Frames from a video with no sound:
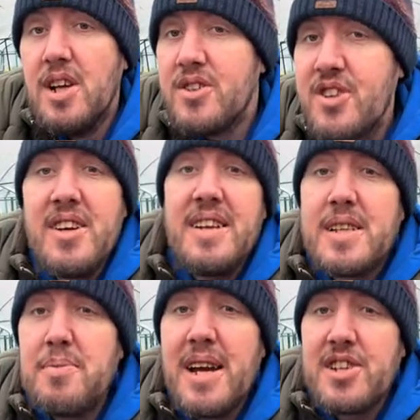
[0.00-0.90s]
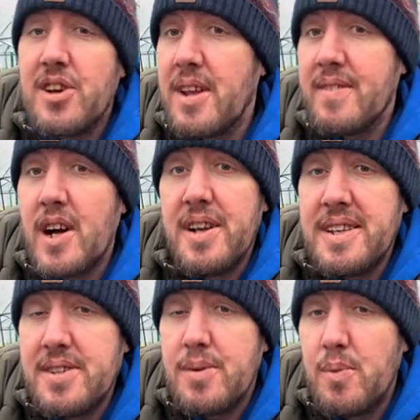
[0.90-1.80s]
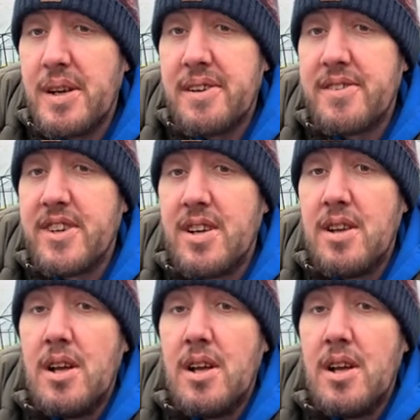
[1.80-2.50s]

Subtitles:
So you need to make sure that you've got a decent windowsill